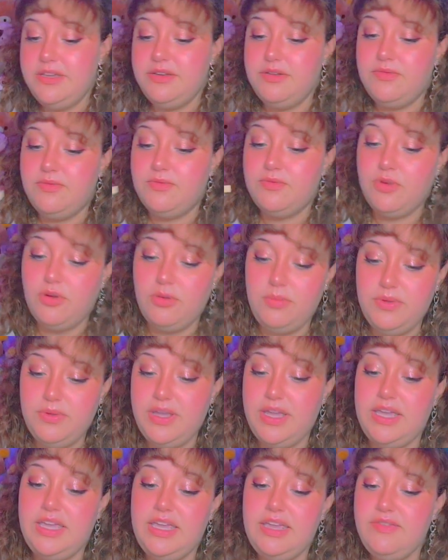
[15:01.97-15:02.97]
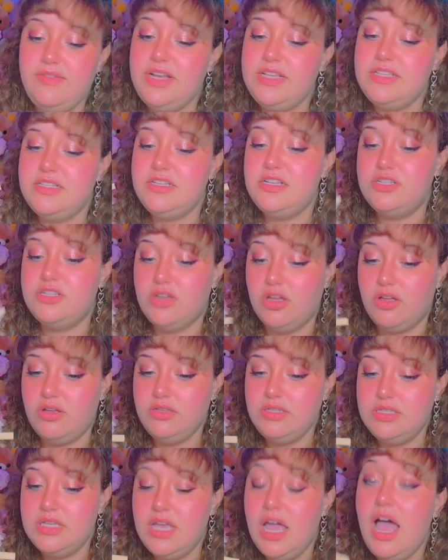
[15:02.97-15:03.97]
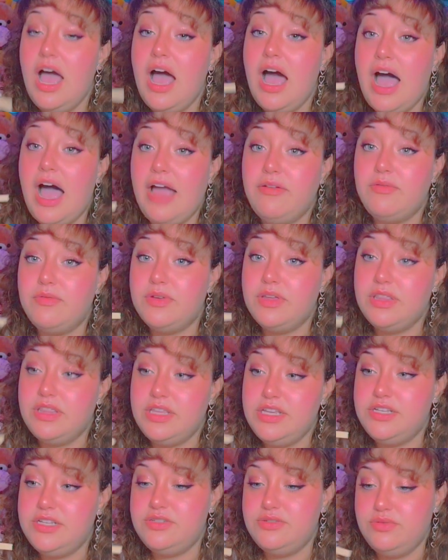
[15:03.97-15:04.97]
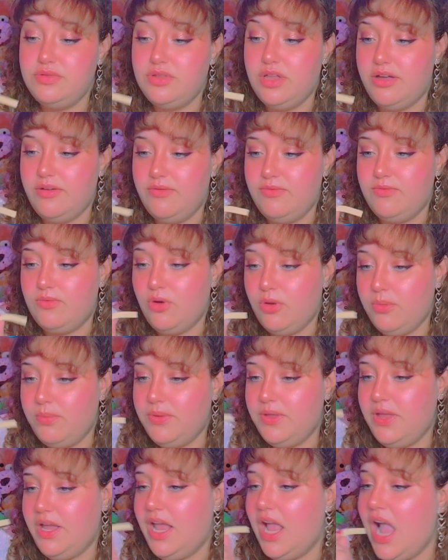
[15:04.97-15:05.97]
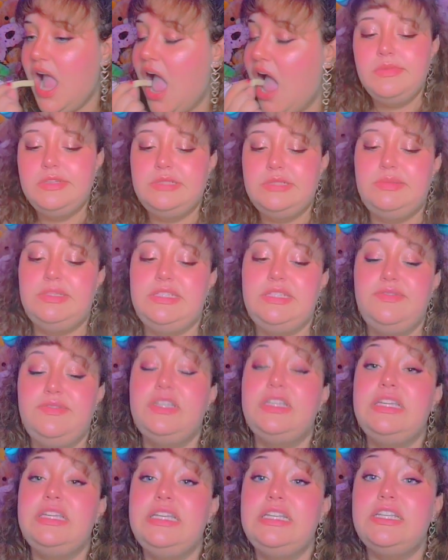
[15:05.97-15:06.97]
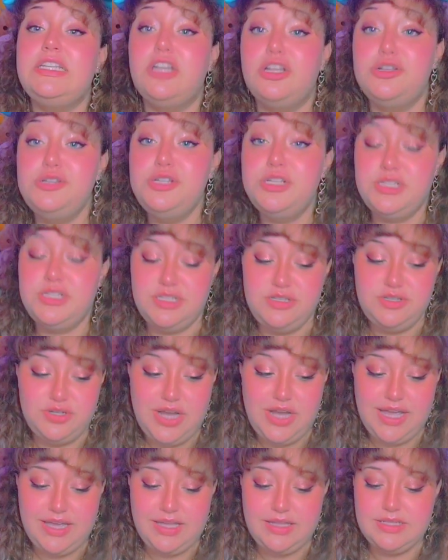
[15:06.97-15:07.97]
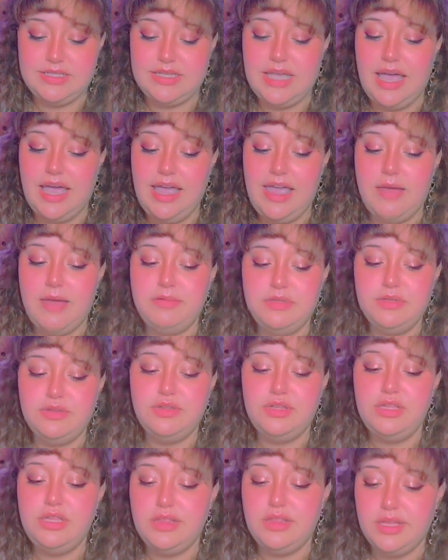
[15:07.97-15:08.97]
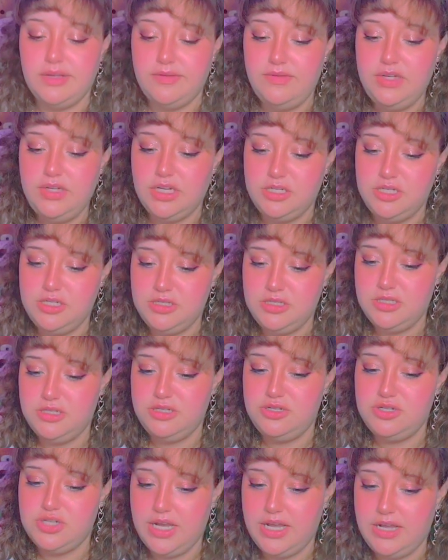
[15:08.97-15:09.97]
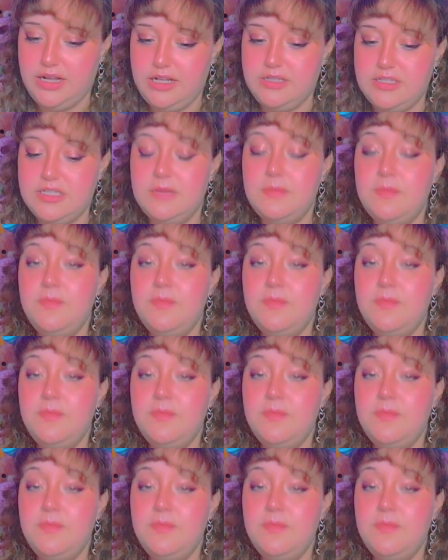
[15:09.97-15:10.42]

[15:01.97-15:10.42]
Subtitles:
of role-playing, even as an adult, I really do love role-playing. Specifically, Dungeons and Dragons. I absolutely love Dungeons and Dragons.